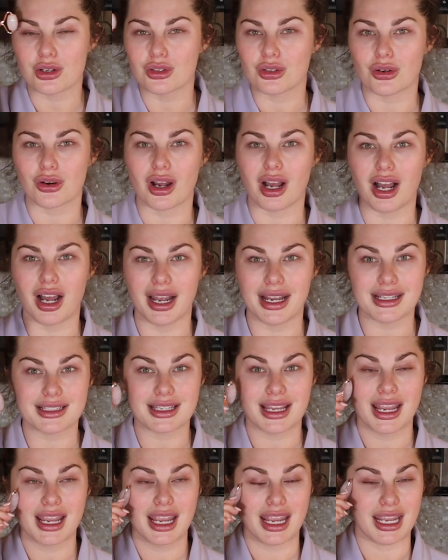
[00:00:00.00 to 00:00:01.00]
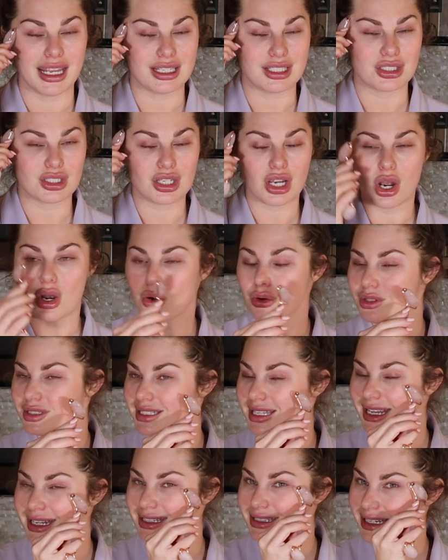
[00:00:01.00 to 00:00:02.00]
on your eyes. It
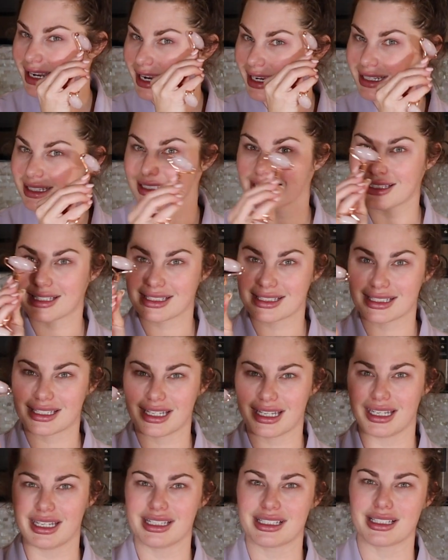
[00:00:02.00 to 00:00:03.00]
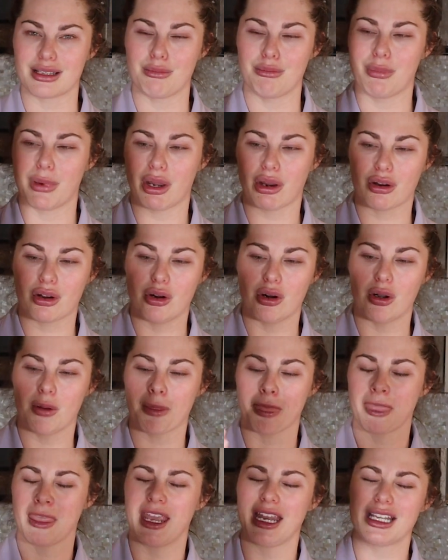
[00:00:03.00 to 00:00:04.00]
tones and tightens the skin. It's a
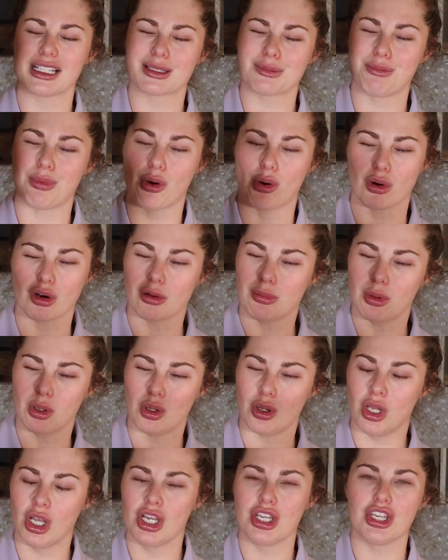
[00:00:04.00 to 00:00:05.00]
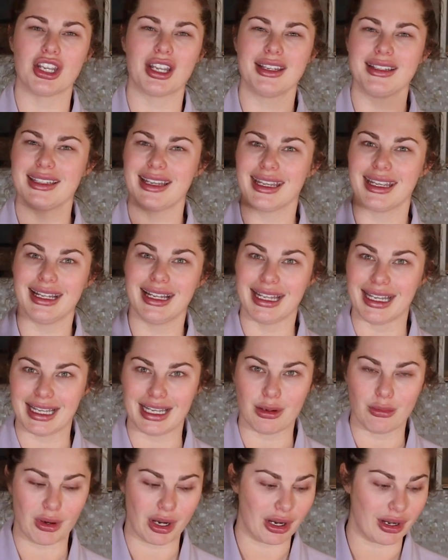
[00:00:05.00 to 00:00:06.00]
miracle. It is portable. You can take it
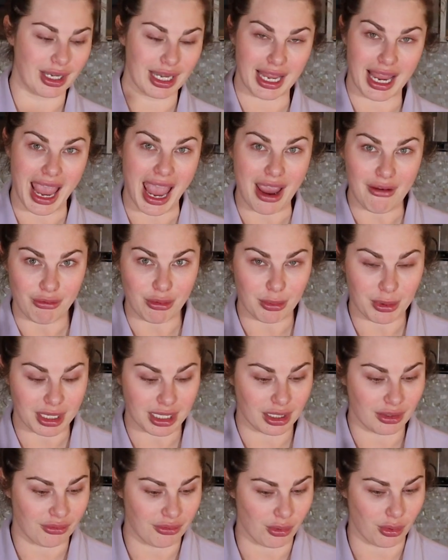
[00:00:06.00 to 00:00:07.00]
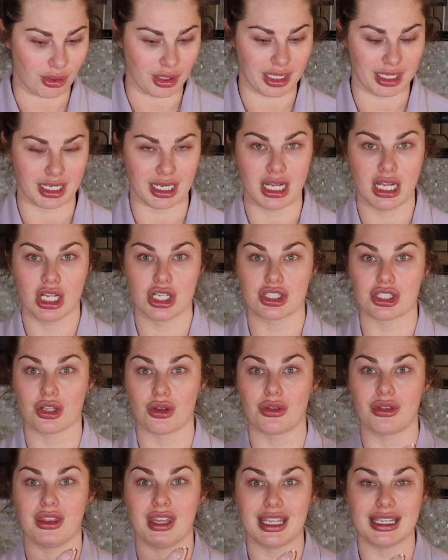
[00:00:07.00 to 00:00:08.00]
anywhere and everyone can afford it.
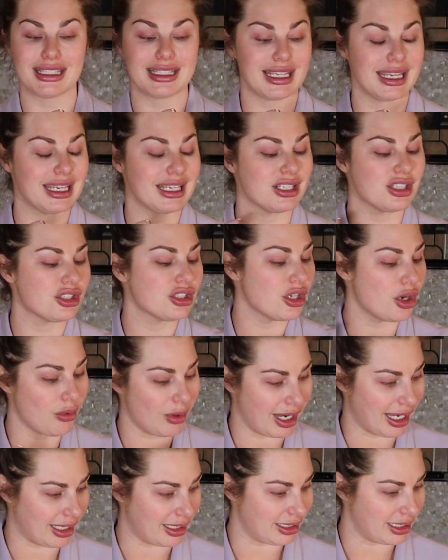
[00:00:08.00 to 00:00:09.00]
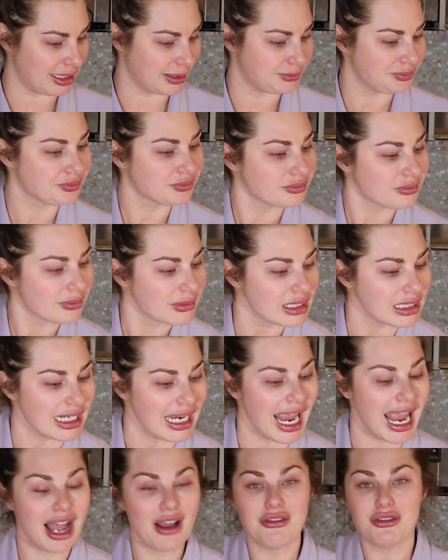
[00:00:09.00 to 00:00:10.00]
So this is so handy.
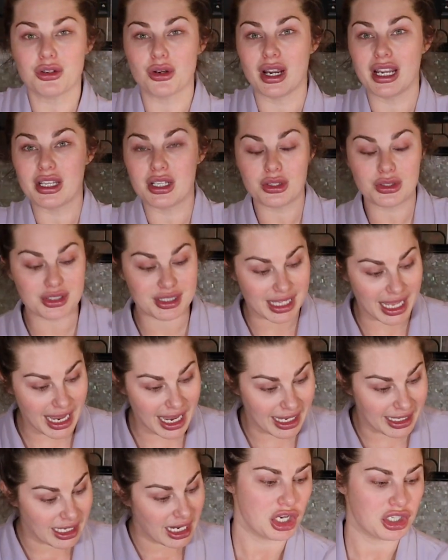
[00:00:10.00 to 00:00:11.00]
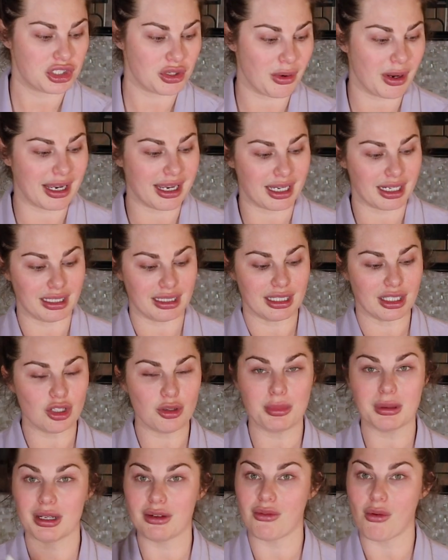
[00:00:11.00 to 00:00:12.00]
After I use that, so I got a
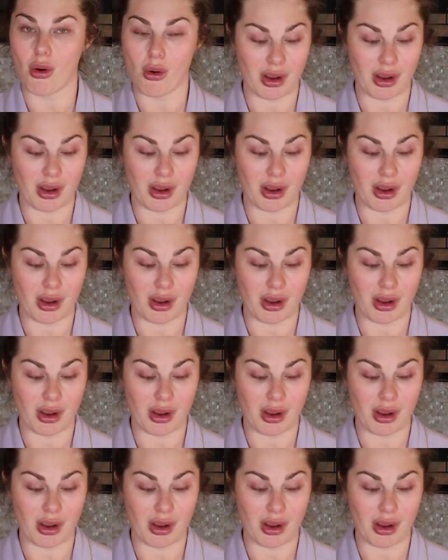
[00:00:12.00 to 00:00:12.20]
little bit of